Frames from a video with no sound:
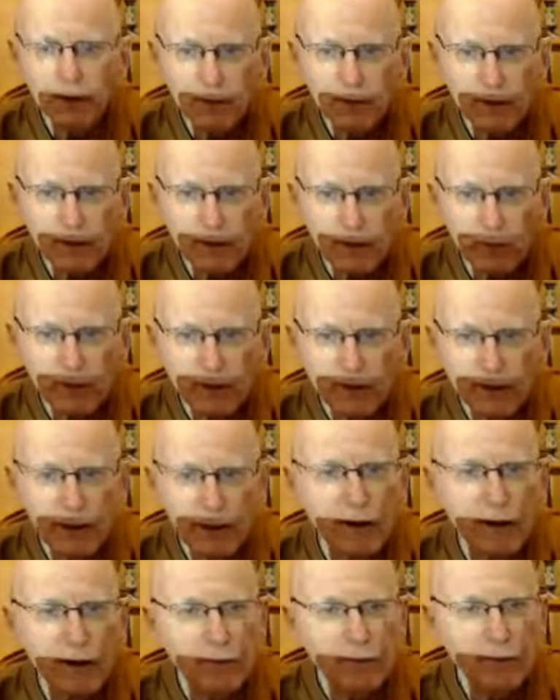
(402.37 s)
the body
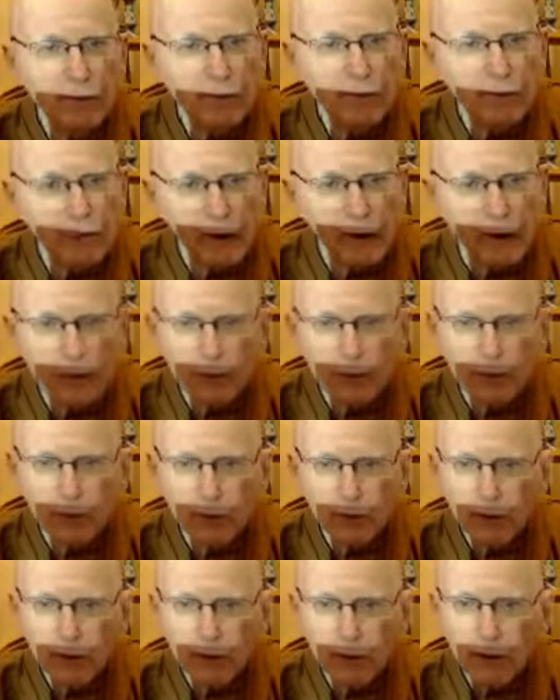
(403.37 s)
becomes tranquil.
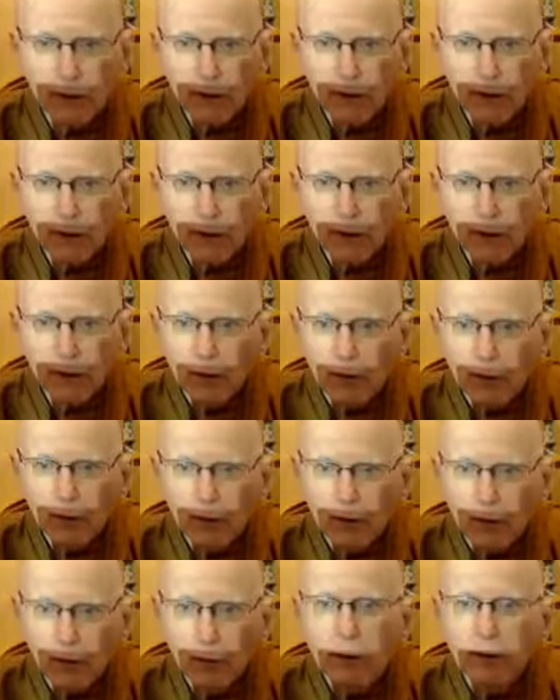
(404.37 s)

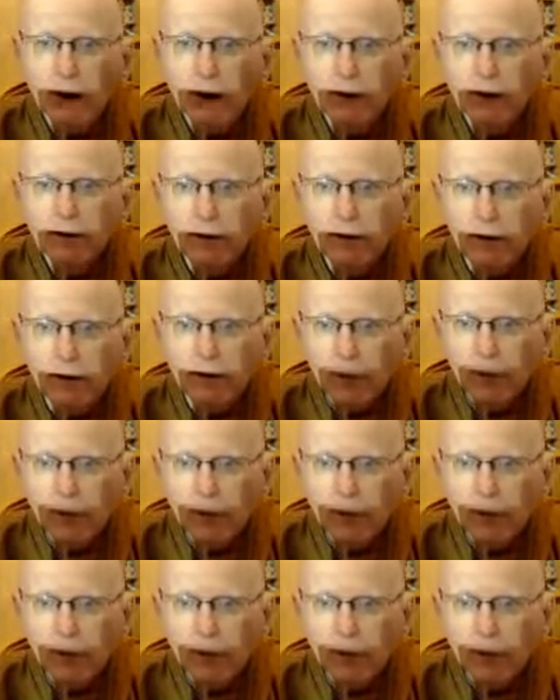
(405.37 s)
For one